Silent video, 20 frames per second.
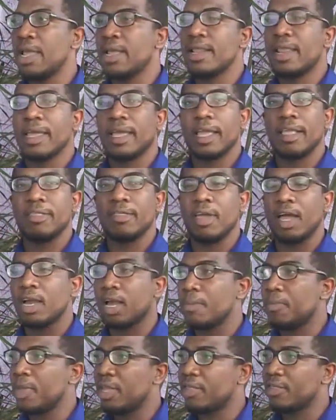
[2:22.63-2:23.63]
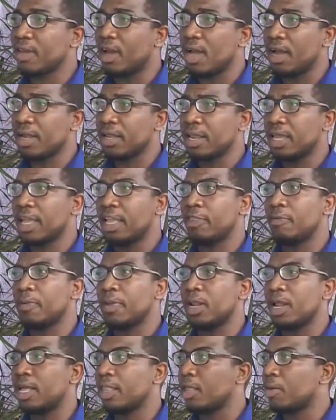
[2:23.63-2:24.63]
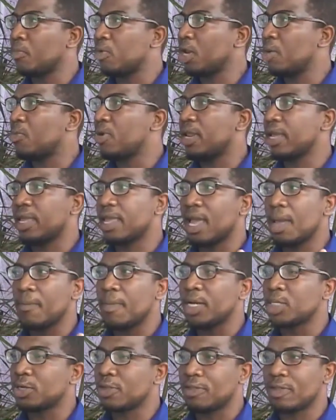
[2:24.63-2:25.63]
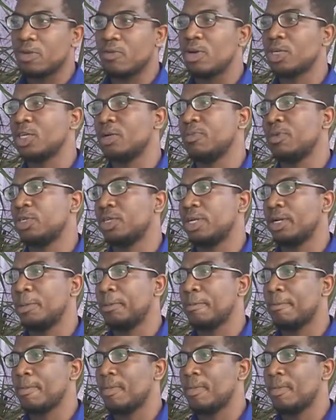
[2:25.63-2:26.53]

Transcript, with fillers: They can talk a big talk, they can spend a lot of money, but they can't match us in the washing machine.